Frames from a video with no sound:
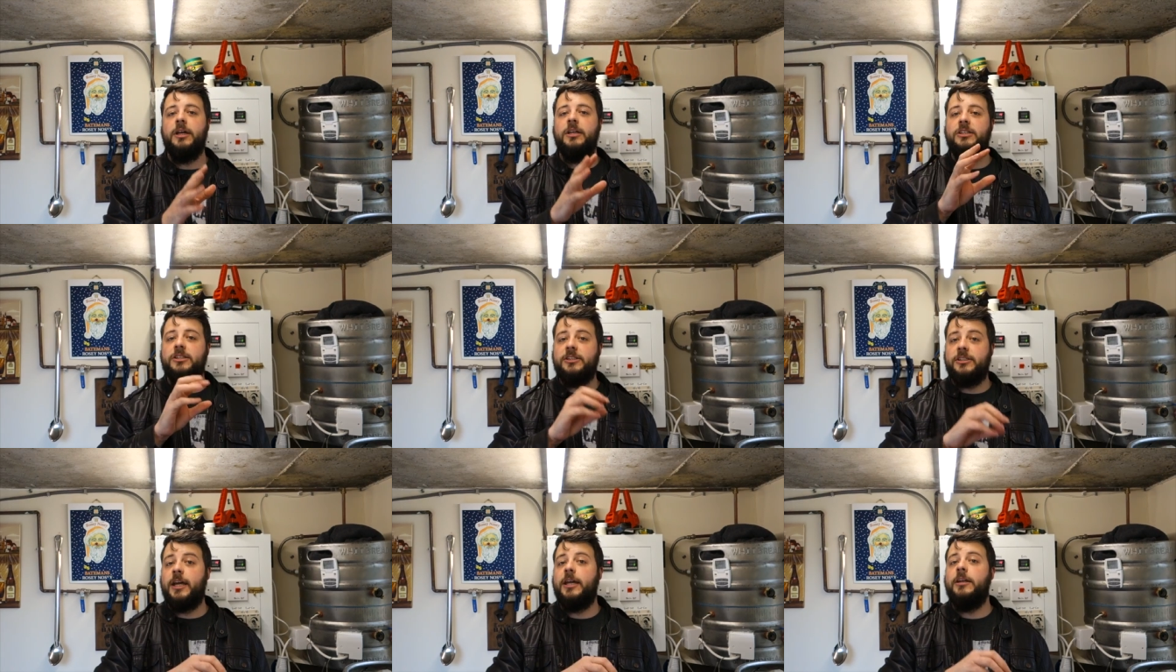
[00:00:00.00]

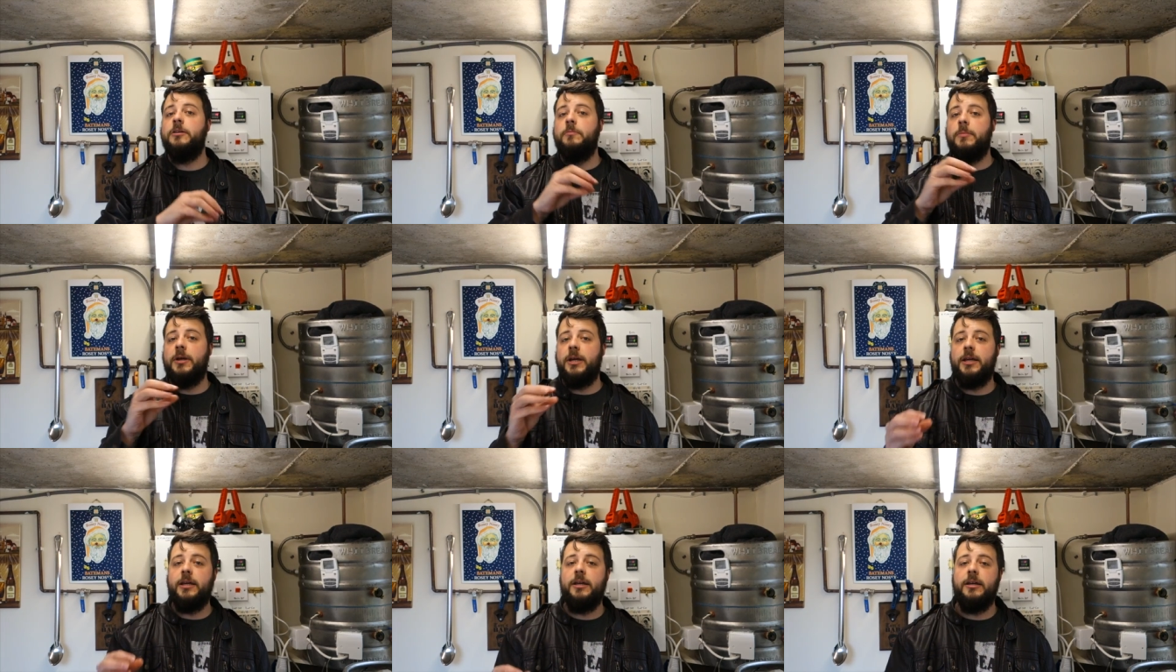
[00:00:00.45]
sent
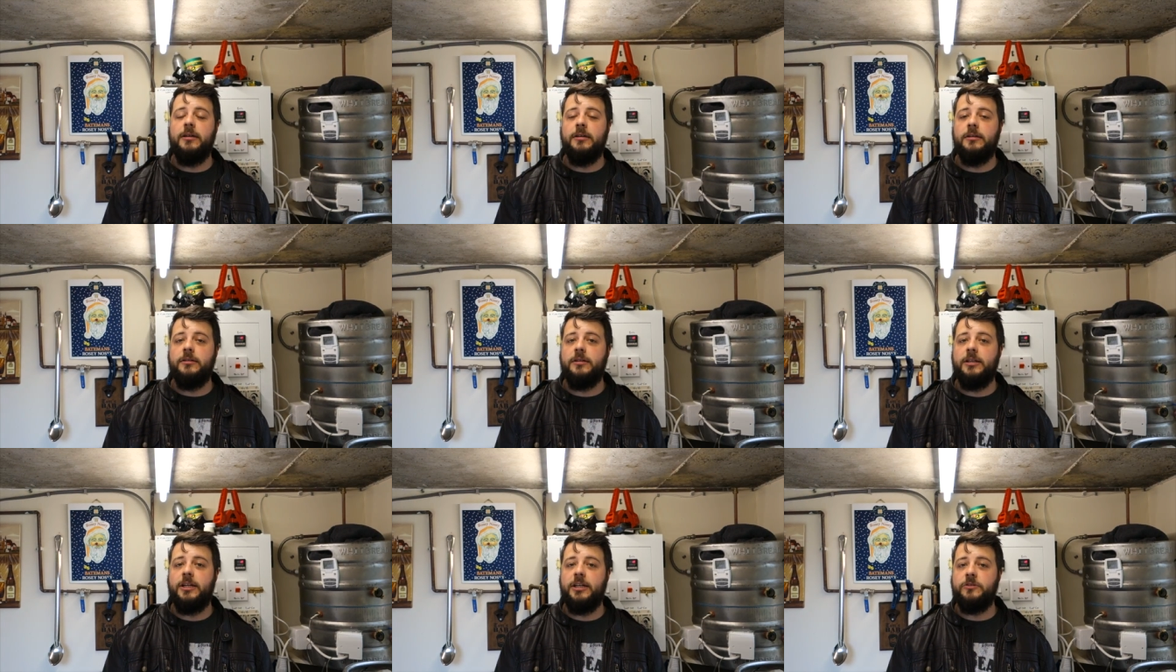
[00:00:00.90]
me
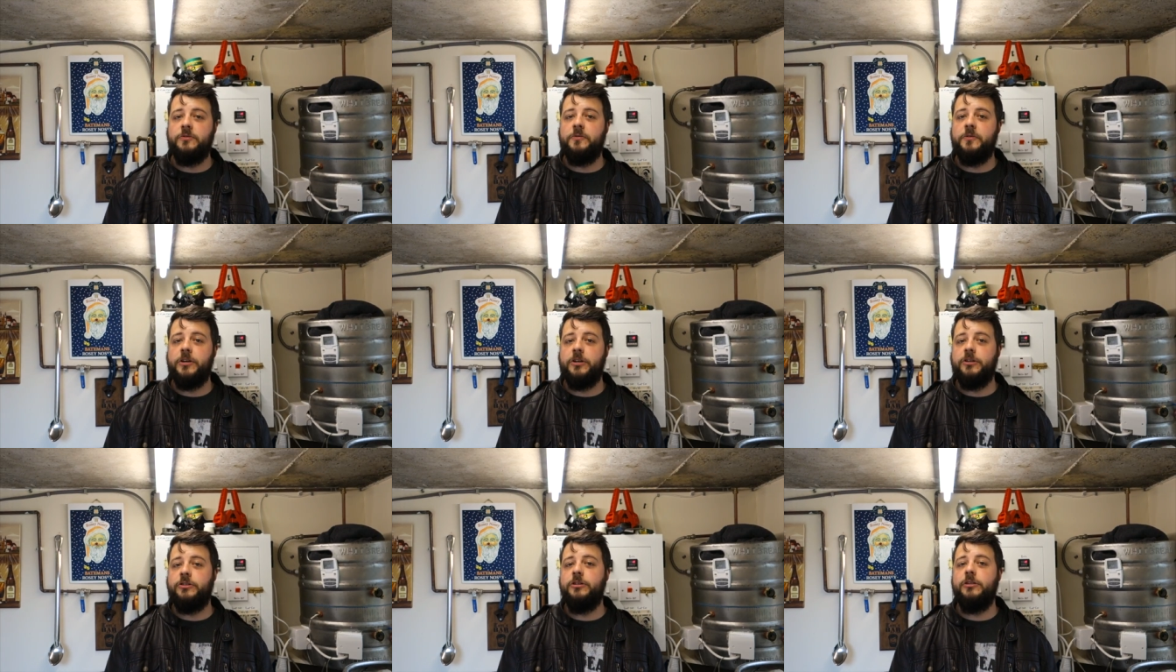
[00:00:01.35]
his
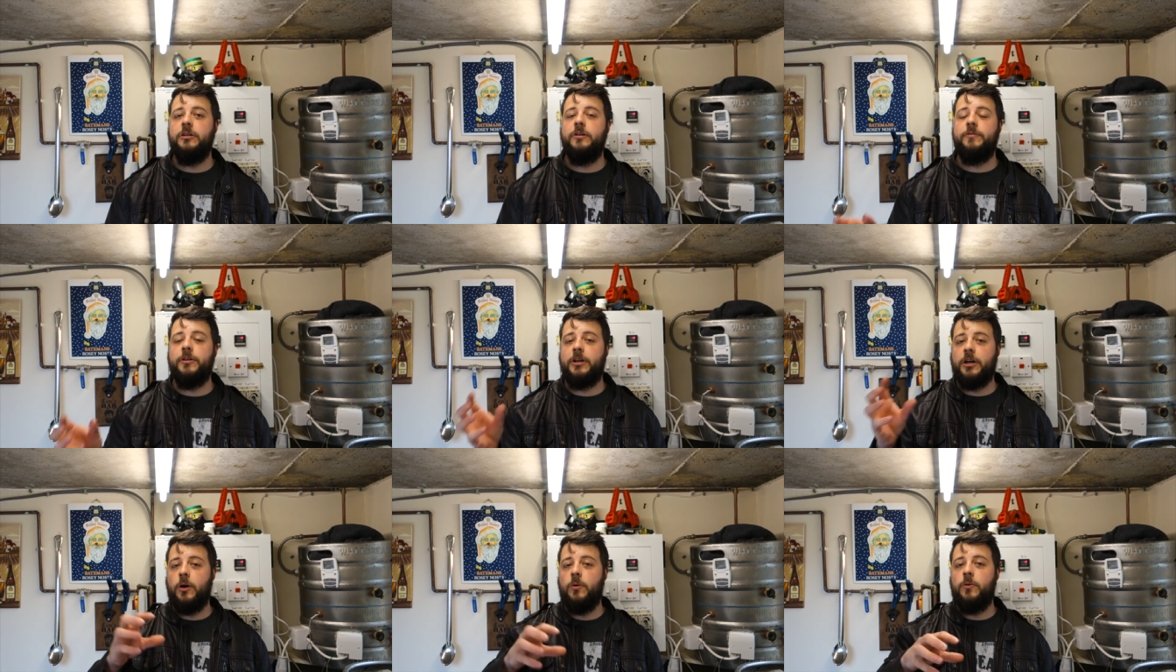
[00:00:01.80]
version of
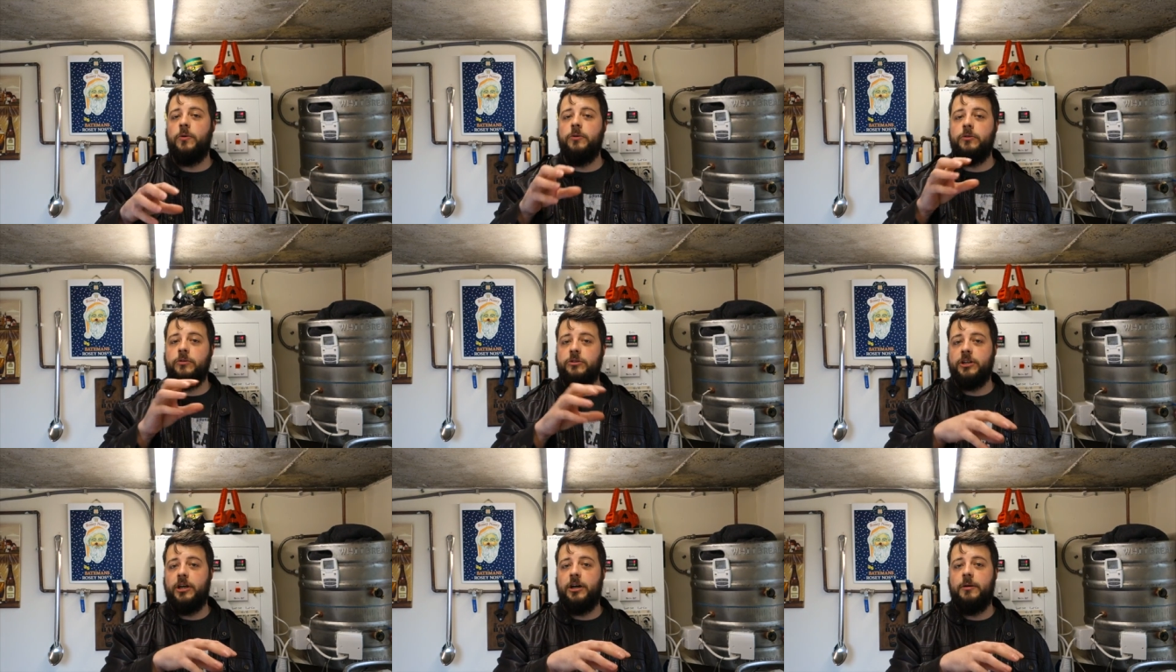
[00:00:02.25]
the
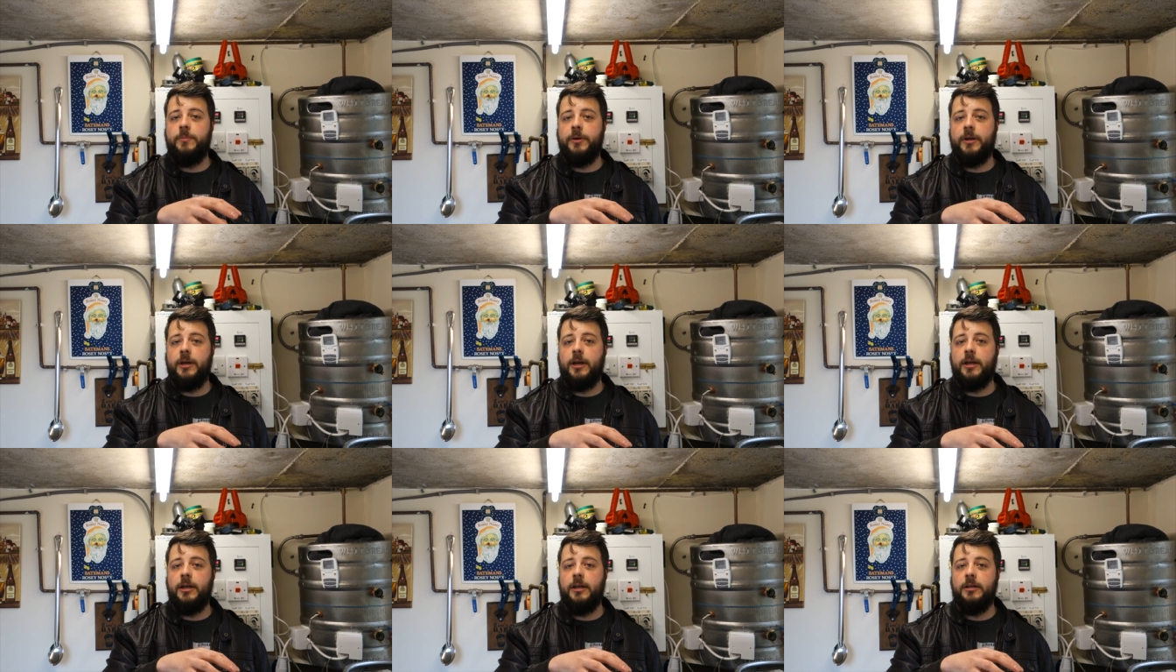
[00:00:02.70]
coconut shy I
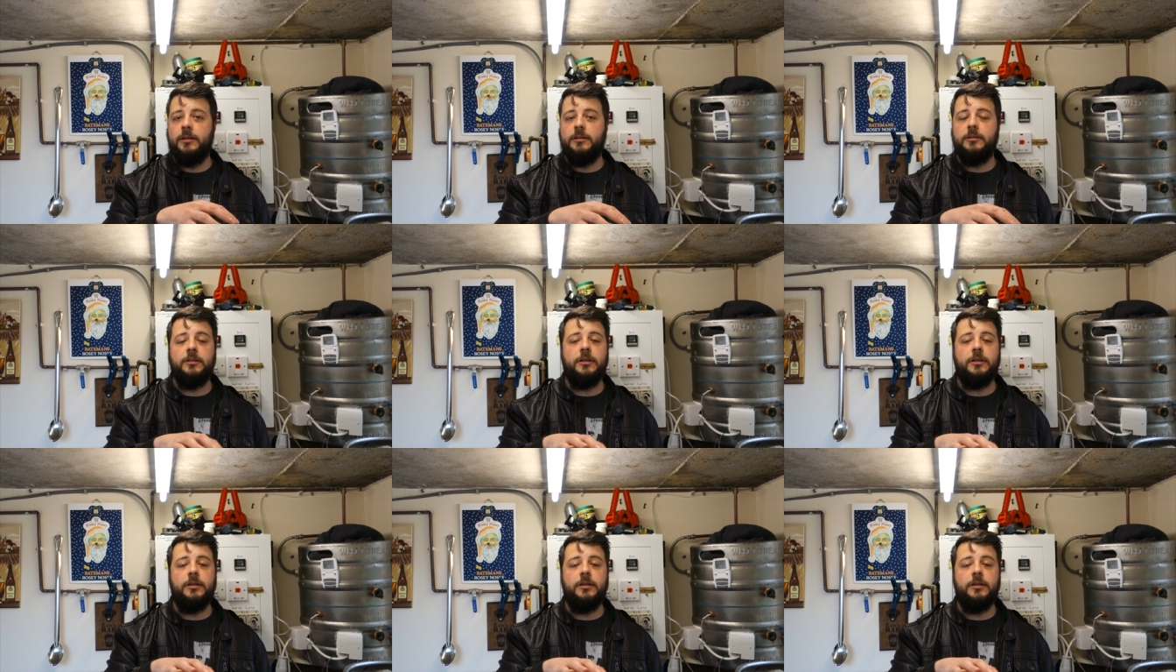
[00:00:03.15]
P A,